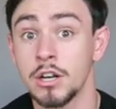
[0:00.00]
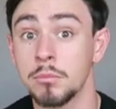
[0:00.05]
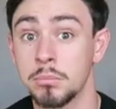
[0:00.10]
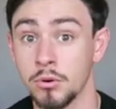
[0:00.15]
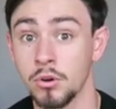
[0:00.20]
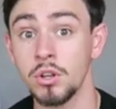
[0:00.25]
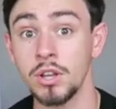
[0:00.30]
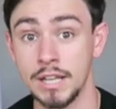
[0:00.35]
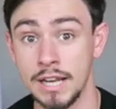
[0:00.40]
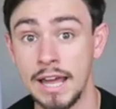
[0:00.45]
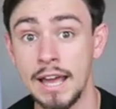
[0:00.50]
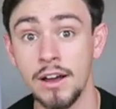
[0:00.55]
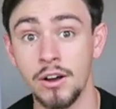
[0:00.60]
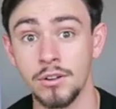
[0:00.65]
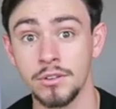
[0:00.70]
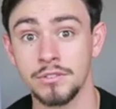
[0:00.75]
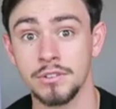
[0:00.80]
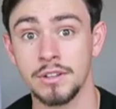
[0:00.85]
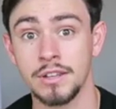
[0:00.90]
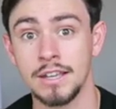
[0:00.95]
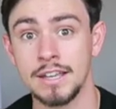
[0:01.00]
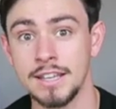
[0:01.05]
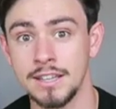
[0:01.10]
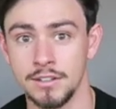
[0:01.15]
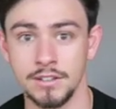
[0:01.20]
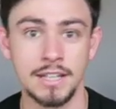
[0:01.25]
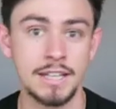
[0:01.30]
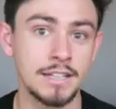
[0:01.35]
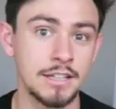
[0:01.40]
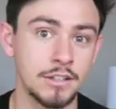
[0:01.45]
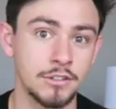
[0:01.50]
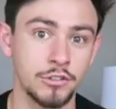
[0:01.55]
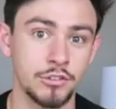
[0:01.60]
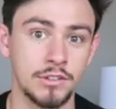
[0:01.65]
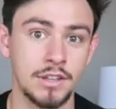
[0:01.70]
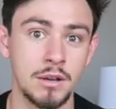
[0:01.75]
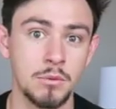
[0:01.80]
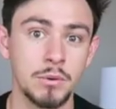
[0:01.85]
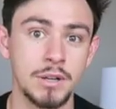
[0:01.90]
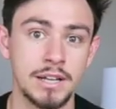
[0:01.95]
If you're going to pull it out, you need
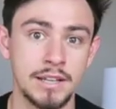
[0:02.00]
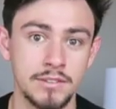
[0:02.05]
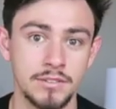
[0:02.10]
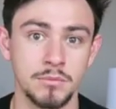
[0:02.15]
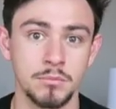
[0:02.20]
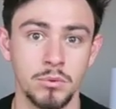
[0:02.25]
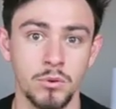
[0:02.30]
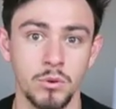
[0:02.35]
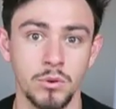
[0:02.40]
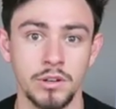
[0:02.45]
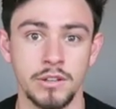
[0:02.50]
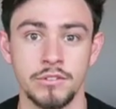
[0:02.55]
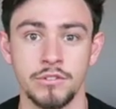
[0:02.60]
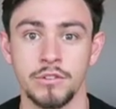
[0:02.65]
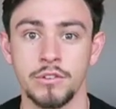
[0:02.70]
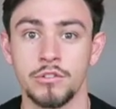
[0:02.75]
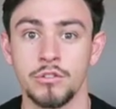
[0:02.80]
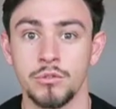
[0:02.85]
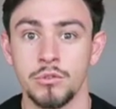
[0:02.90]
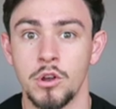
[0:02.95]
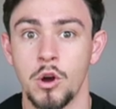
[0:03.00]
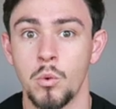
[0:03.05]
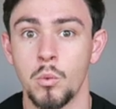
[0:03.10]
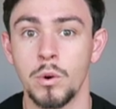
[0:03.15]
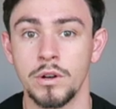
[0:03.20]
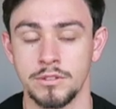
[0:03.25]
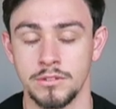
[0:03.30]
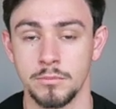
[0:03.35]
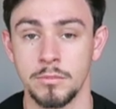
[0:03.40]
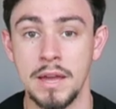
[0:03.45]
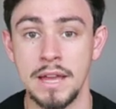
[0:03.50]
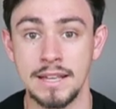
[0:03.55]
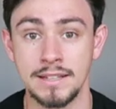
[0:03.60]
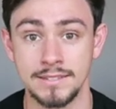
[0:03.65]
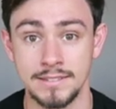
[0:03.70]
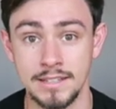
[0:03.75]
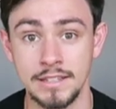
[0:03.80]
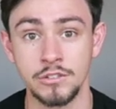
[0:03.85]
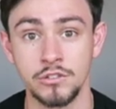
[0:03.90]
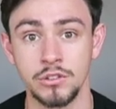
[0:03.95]
to understand what is important so that you know what to
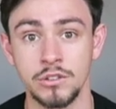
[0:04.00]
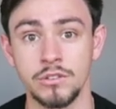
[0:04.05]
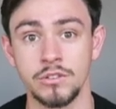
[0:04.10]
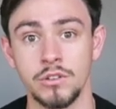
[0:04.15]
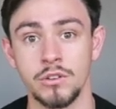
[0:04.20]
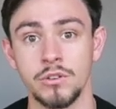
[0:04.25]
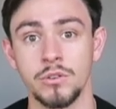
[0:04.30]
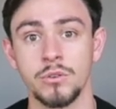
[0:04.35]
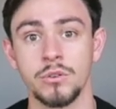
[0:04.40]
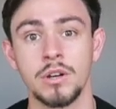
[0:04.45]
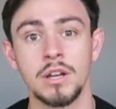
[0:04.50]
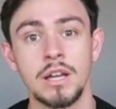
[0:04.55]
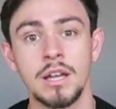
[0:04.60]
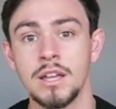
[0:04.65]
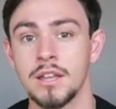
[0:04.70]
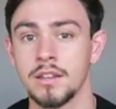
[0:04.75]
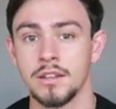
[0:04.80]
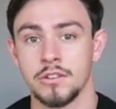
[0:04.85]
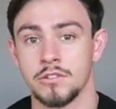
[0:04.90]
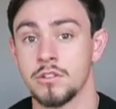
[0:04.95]
pay attention to.